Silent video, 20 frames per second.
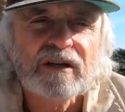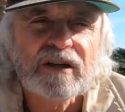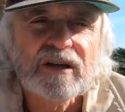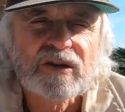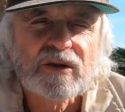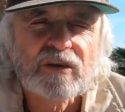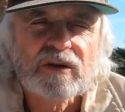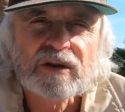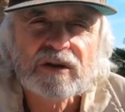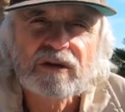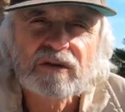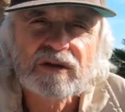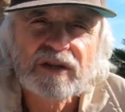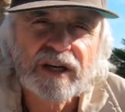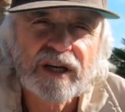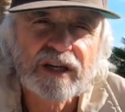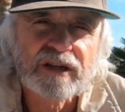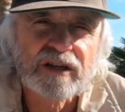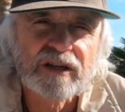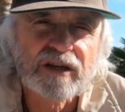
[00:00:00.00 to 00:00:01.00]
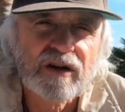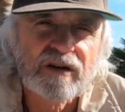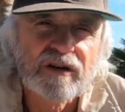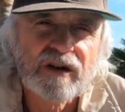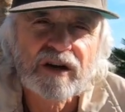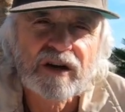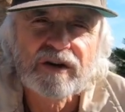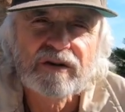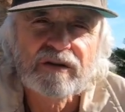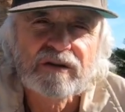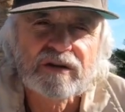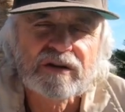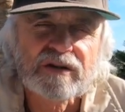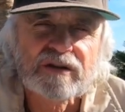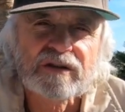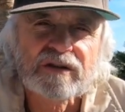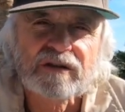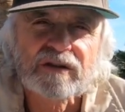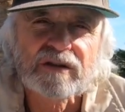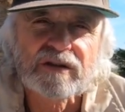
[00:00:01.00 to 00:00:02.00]
it's always good to get to know
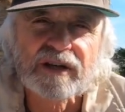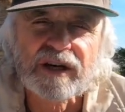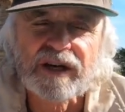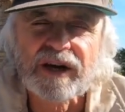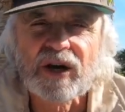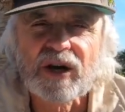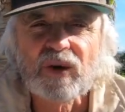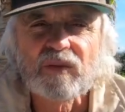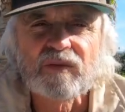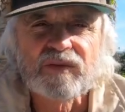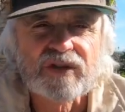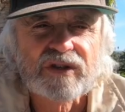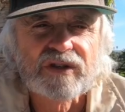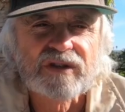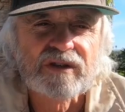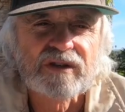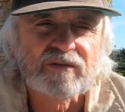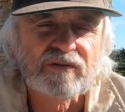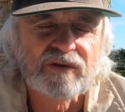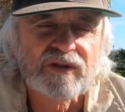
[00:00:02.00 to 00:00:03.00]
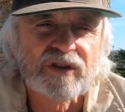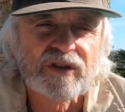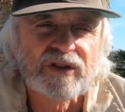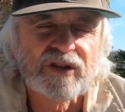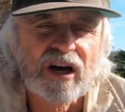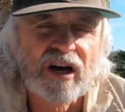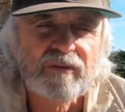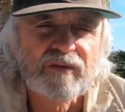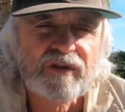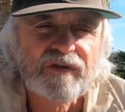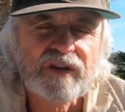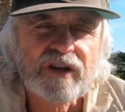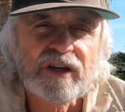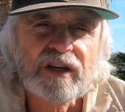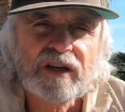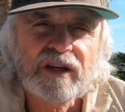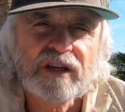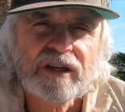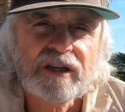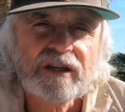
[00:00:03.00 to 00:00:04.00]
those, because that helps with the time of the
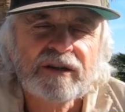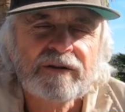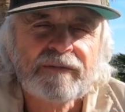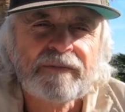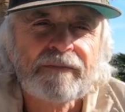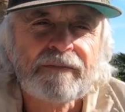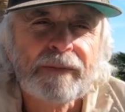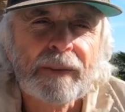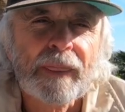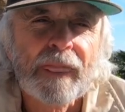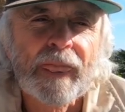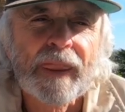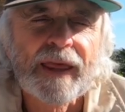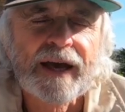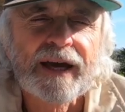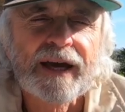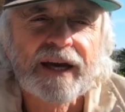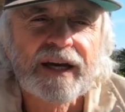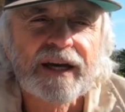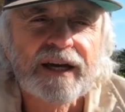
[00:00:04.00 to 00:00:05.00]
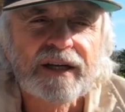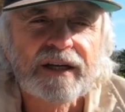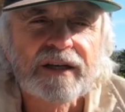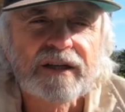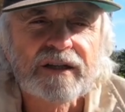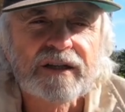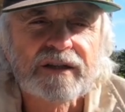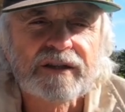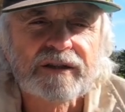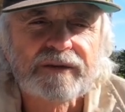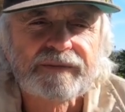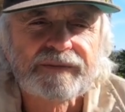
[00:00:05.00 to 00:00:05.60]
year and